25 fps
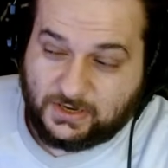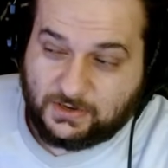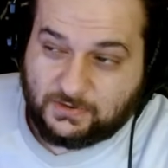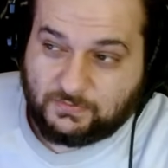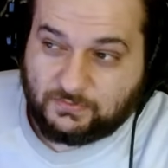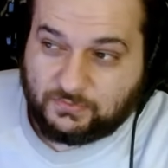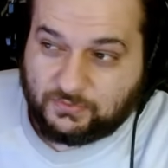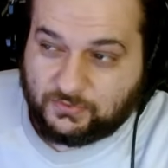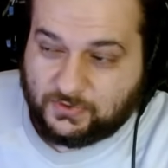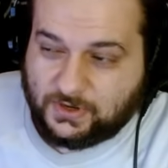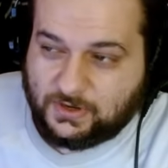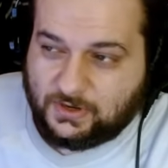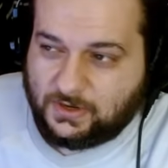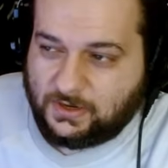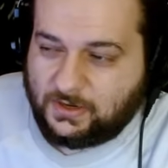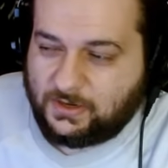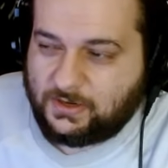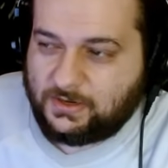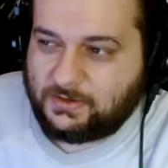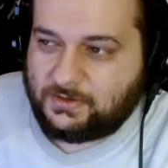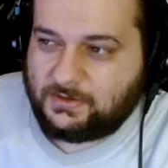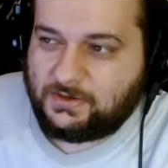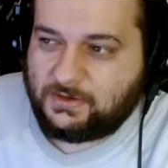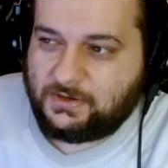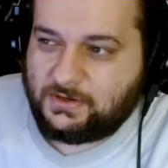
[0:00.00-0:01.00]
You
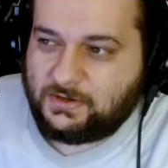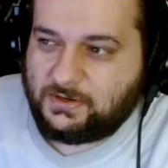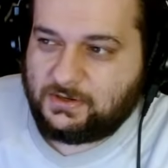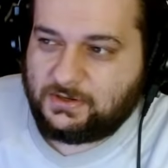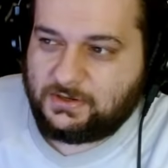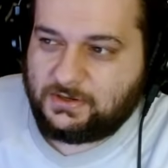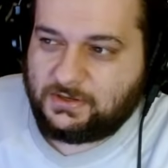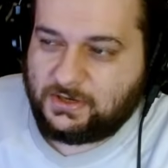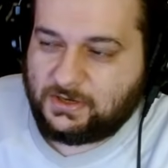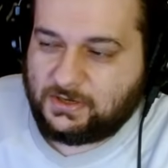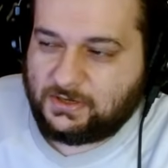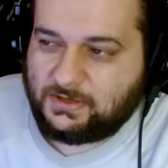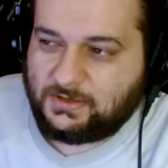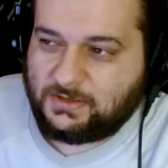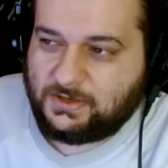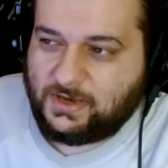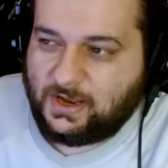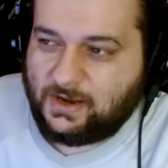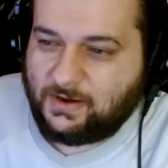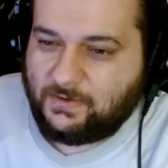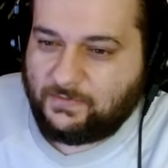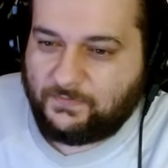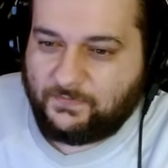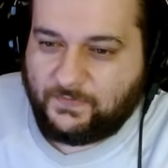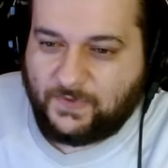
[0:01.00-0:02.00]
breathe
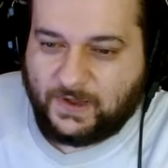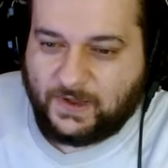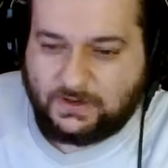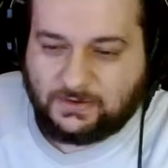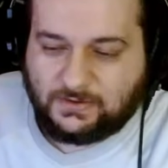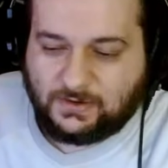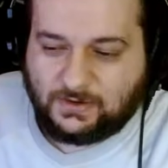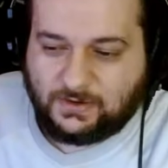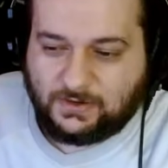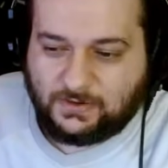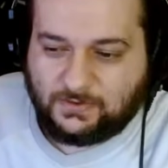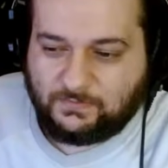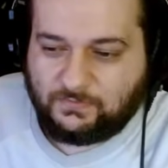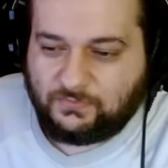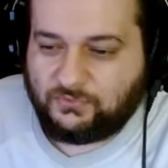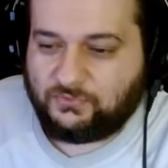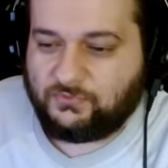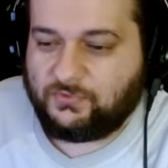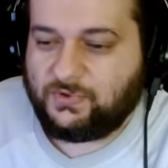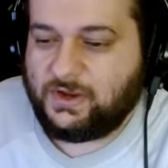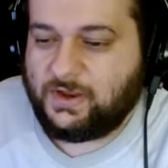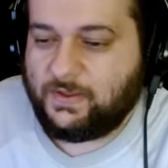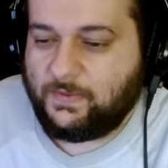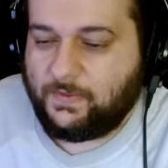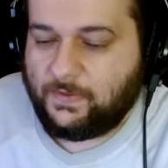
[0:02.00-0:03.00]
that effect on
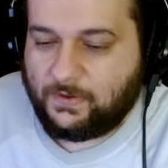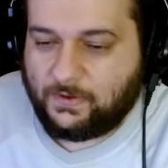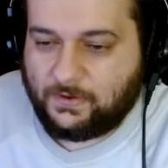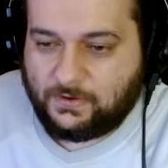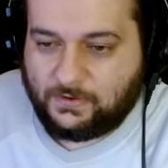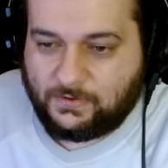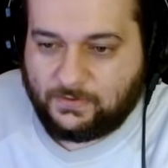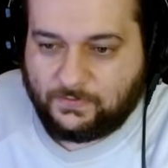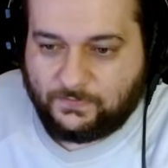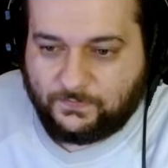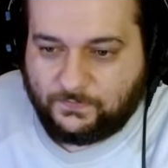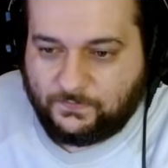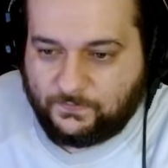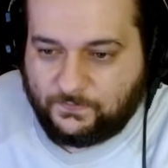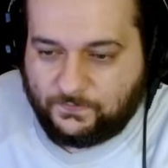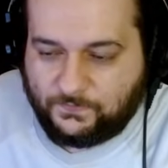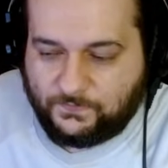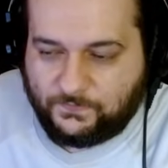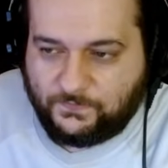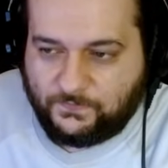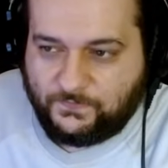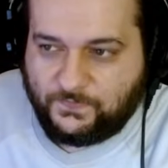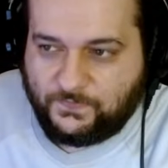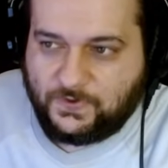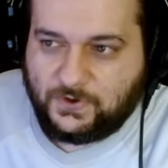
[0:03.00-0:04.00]
breathing all the
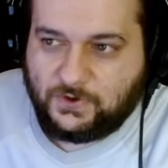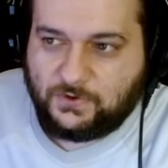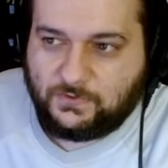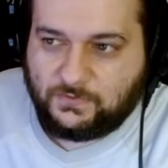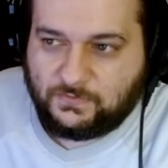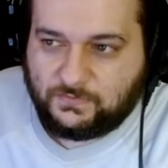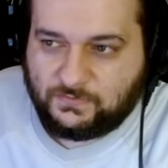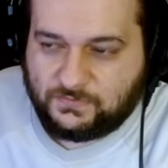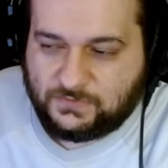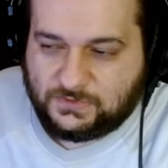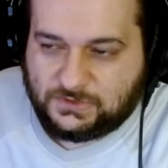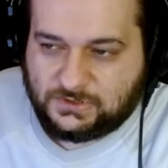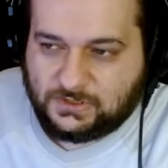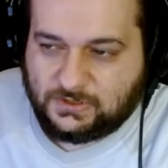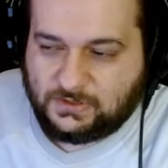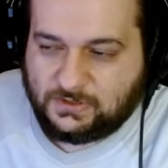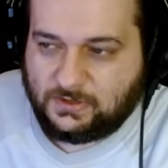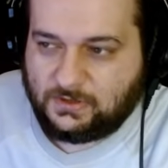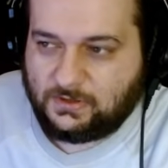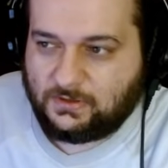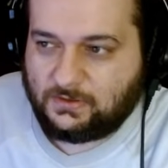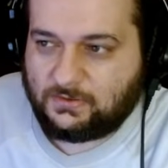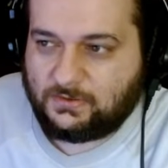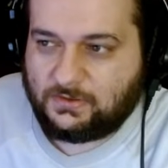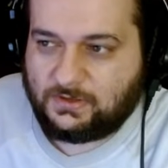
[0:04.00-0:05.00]
fumes and
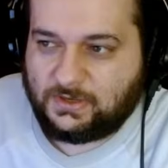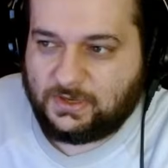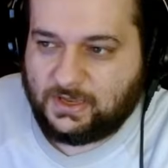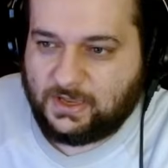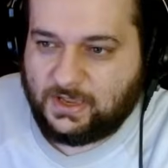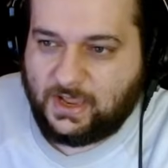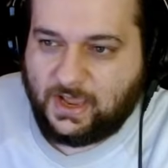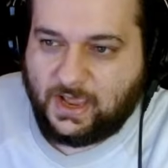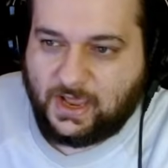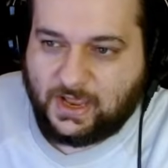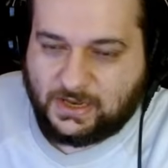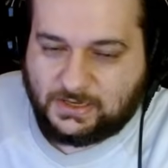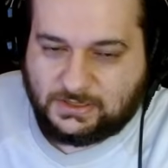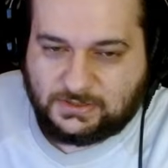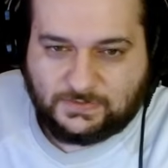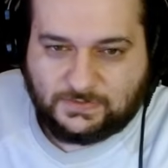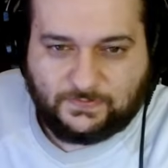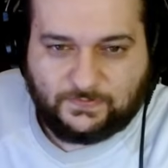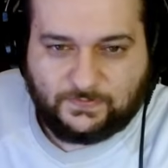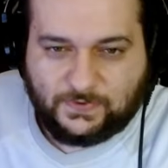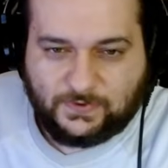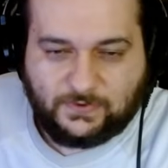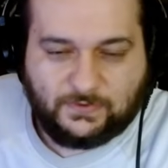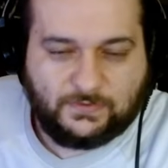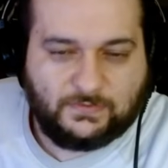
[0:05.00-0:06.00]
the gas
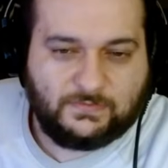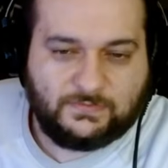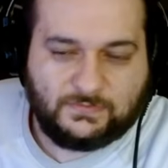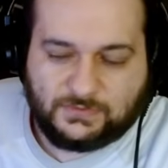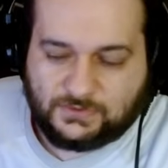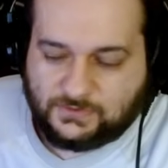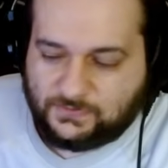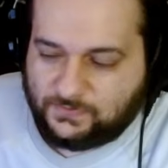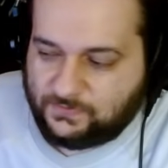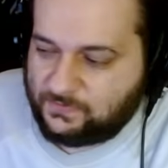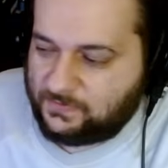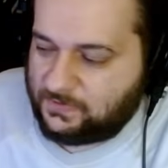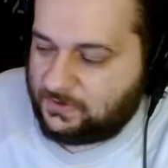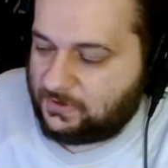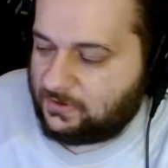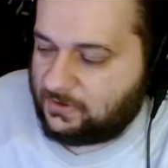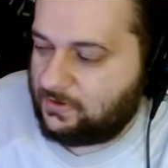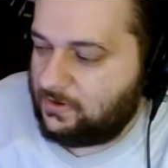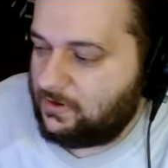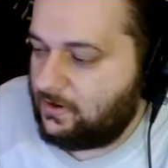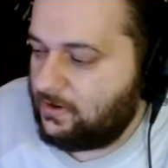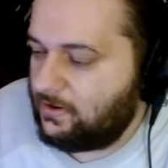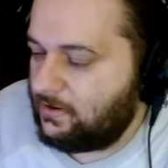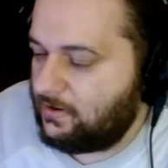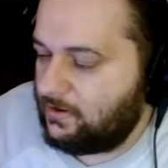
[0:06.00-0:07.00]
fumes from the
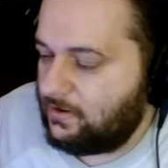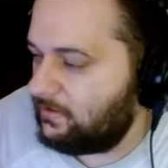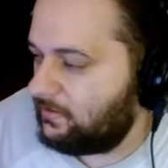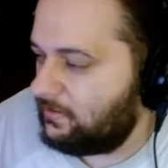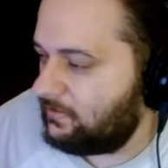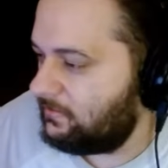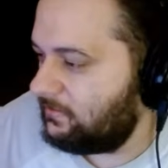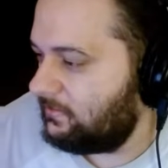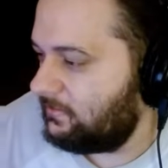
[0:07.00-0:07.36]
car.